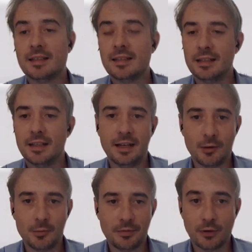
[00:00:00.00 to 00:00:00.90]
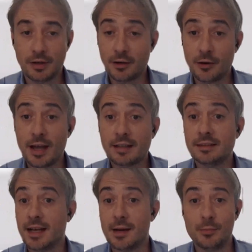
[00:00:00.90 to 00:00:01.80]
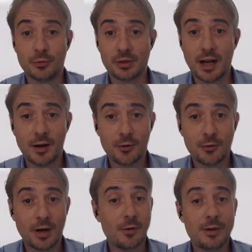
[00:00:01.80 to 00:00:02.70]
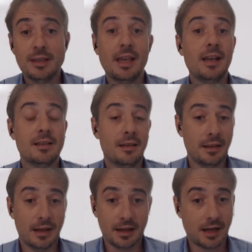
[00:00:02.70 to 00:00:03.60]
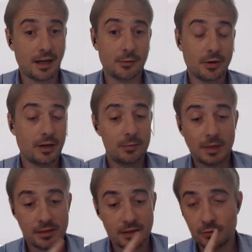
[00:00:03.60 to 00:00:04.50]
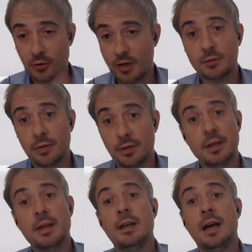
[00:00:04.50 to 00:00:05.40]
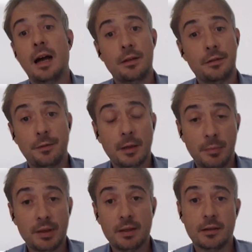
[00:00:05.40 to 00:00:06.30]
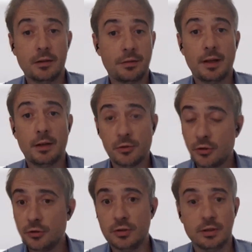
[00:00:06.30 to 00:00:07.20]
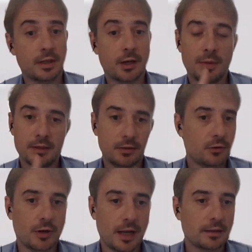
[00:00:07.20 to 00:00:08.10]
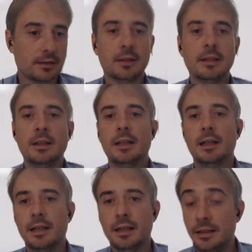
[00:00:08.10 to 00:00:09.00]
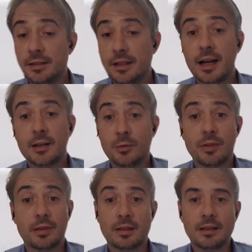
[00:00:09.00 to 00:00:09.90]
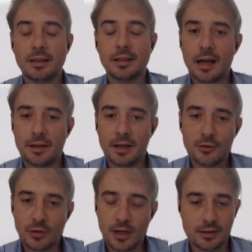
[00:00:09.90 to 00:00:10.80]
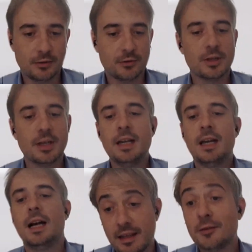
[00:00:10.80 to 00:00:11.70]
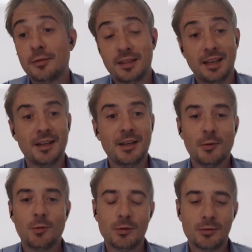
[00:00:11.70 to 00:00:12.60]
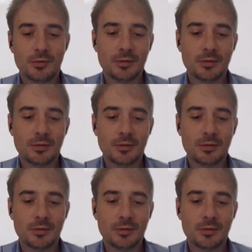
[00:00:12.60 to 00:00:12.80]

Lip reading: said earlier on before, in a connected campus. How engaged they are. How much they do connect with other peer or fellow students, how much they do connect and interact with other educators. At the end of the day, what